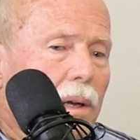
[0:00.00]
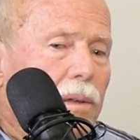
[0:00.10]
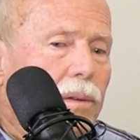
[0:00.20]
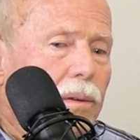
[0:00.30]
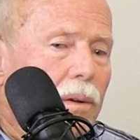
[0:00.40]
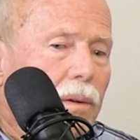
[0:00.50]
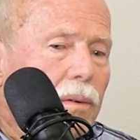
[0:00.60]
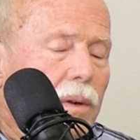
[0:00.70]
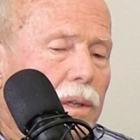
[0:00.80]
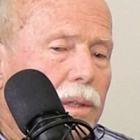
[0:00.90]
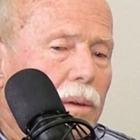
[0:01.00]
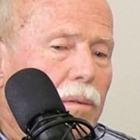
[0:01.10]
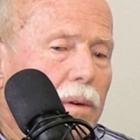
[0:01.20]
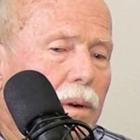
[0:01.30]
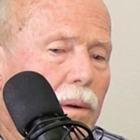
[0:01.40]
So let's see,
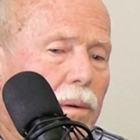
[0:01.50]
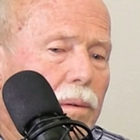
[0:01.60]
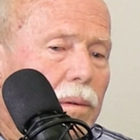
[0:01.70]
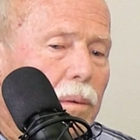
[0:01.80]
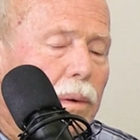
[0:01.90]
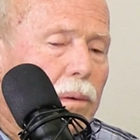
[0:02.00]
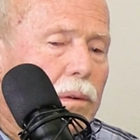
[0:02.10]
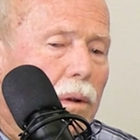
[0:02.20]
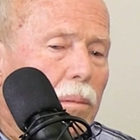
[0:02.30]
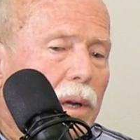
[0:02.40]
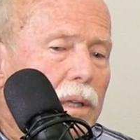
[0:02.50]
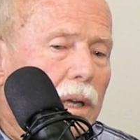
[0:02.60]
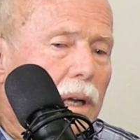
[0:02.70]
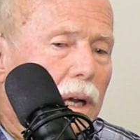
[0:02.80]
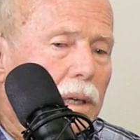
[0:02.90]
where are we? We were talking about the
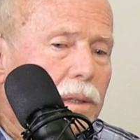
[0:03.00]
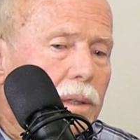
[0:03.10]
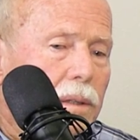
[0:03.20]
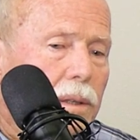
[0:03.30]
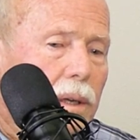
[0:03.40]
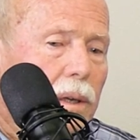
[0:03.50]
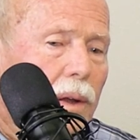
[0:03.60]
Coxes.